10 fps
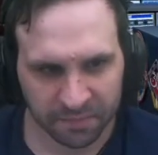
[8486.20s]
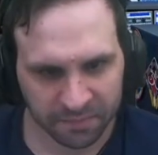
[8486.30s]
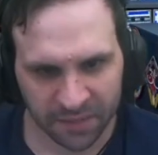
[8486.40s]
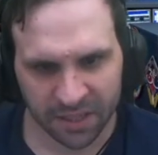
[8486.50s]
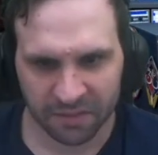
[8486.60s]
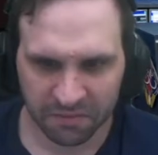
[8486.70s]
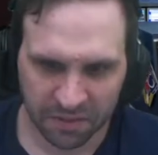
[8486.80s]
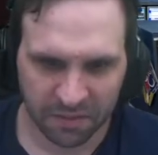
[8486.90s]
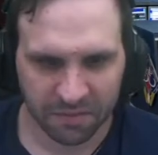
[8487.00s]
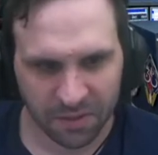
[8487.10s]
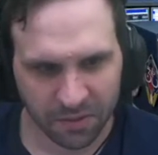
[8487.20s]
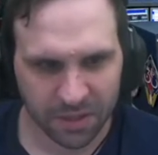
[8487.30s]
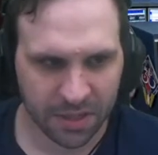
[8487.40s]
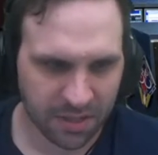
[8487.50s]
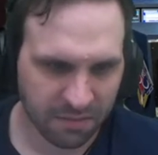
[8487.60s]
Eh, you
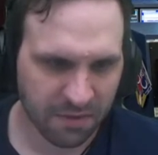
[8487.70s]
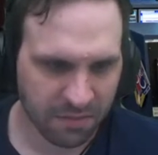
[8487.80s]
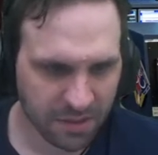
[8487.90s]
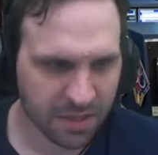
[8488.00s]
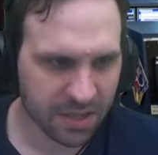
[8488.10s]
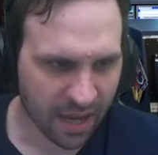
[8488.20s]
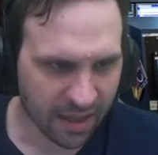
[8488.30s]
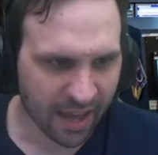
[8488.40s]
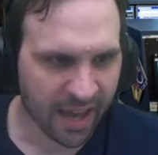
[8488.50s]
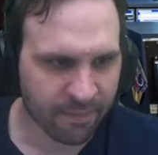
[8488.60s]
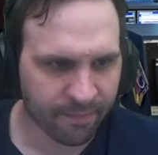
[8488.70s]
could, you could say that.